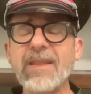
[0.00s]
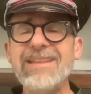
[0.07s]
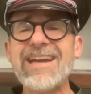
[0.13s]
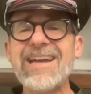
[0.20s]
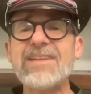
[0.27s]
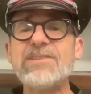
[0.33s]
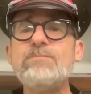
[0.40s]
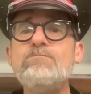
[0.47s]

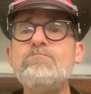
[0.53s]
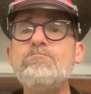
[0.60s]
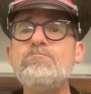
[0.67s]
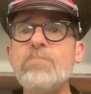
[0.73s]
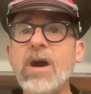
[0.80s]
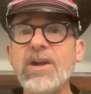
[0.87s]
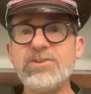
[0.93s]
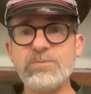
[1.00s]
That's
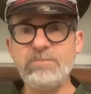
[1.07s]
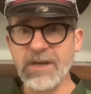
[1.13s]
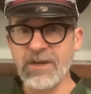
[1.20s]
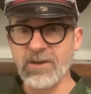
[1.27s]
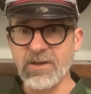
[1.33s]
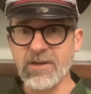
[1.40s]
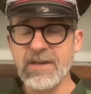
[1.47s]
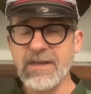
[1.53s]
much
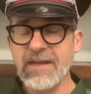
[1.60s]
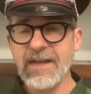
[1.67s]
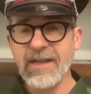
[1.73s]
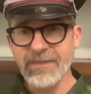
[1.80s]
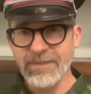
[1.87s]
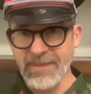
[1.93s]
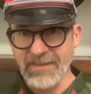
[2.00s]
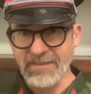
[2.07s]
bigger
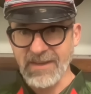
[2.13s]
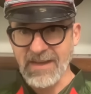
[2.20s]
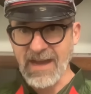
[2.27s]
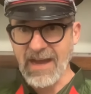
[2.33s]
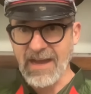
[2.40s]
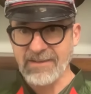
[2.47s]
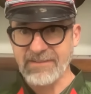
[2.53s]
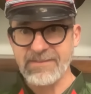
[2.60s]
than the
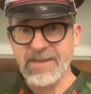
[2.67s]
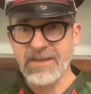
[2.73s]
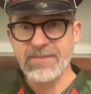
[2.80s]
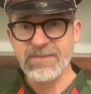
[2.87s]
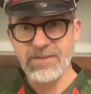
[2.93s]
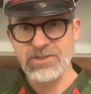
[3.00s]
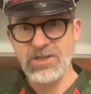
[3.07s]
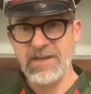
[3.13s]
guys that
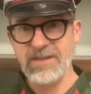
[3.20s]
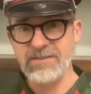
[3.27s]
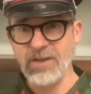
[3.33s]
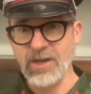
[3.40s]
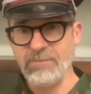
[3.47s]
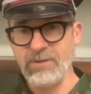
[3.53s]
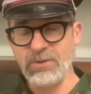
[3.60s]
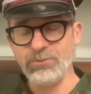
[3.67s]
the Chinese
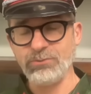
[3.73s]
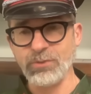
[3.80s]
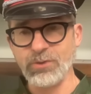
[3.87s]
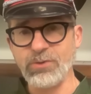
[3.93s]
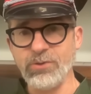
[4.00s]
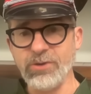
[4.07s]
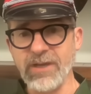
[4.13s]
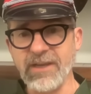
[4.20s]
army was
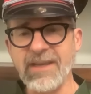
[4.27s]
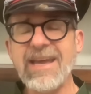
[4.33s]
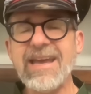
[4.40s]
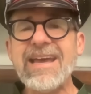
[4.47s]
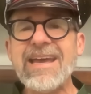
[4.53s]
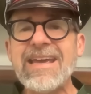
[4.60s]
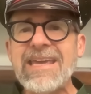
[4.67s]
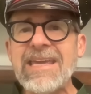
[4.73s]
recruiting.
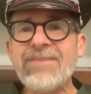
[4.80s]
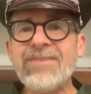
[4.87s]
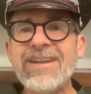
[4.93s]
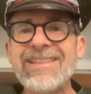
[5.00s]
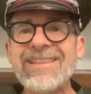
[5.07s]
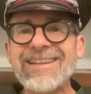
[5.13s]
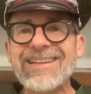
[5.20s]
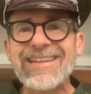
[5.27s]
Even
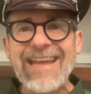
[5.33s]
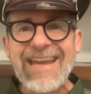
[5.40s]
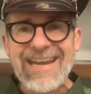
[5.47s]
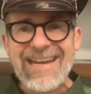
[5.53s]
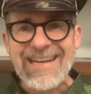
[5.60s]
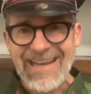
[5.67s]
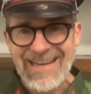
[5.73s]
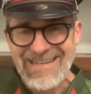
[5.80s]
in the
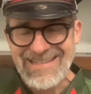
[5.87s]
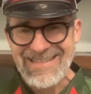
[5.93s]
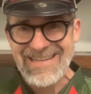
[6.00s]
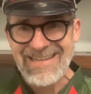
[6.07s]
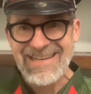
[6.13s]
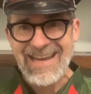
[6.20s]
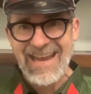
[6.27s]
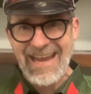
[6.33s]
late
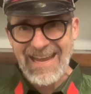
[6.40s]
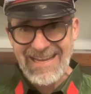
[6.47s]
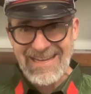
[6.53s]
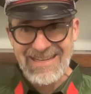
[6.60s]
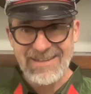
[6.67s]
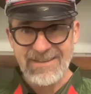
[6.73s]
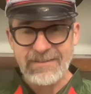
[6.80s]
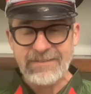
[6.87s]

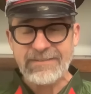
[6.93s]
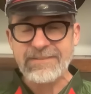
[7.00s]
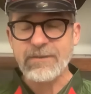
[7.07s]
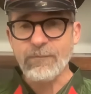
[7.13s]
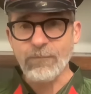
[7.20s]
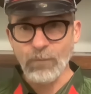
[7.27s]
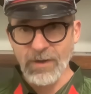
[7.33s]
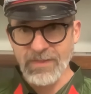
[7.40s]
1980s,
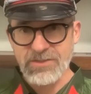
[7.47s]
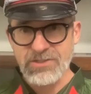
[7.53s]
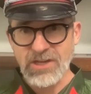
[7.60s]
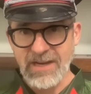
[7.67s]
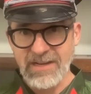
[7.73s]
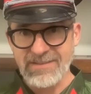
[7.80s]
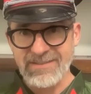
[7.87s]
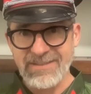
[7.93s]
when the
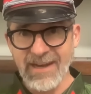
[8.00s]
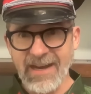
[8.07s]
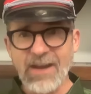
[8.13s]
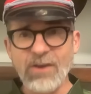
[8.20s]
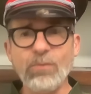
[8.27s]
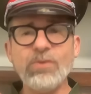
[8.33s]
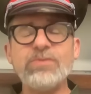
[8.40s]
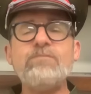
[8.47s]
Chinese
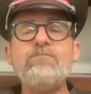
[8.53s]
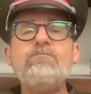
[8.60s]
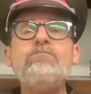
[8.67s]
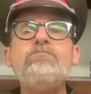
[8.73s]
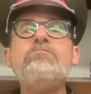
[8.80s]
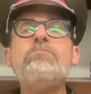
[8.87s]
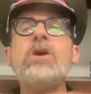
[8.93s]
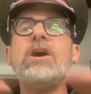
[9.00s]
diet was
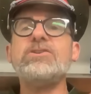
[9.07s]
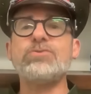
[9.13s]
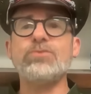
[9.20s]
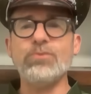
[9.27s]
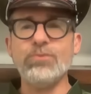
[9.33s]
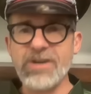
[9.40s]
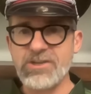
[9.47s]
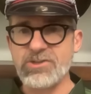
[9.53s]
much
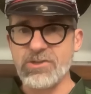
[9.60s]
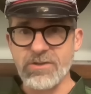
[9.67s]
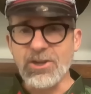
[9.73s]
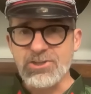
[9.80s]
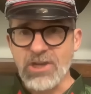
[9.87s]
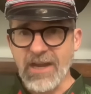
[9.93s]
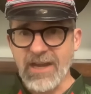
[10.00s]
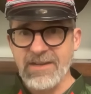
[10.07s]
richer, a
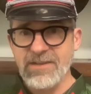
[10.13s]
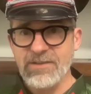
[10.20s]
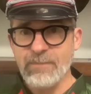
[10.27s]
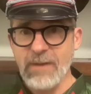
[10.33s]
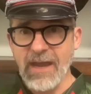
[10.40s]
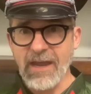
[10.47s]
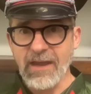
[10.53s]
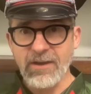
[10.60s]
Chinese
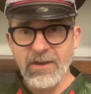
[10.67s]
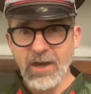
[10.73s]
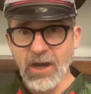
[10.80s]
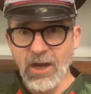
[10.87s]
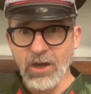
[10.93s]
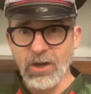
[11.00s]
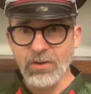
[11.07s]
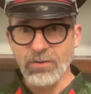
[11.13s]
man
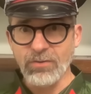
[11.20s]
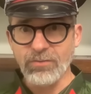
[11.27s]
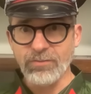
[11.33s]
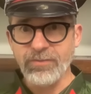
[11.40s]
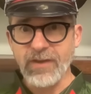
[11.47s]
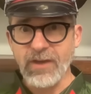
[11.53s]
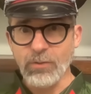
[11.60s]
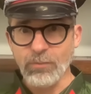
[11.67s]

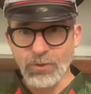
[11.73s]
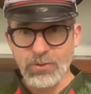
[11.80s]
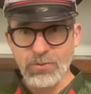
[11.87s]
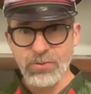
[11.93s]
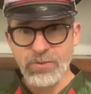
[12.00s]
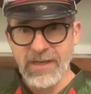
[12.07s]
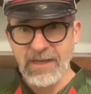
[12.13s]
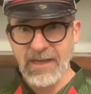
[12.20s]
of
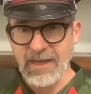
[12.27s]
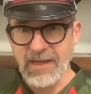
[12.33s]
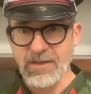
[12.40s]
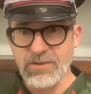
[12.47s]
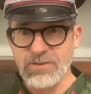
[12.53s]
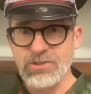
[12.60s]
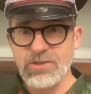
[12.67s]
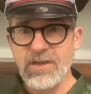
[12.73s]
recruiting
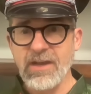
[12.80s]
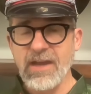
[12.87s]
age